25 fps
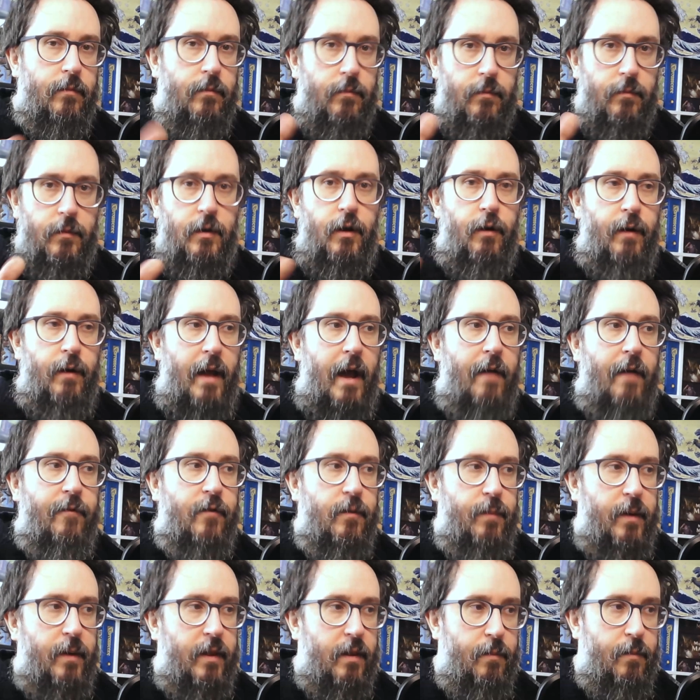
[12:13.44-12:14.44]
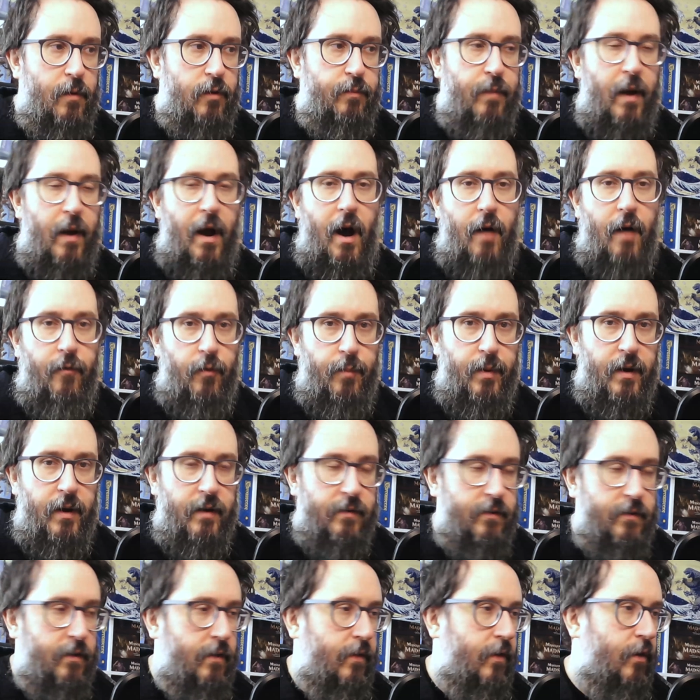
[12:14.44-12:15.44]
you don't have to be the most powerful
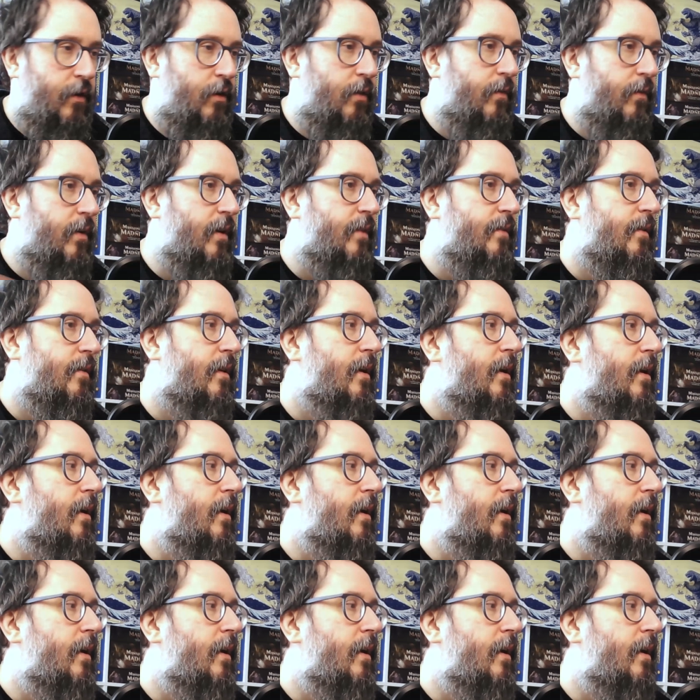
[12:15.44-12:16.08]
person in the universe.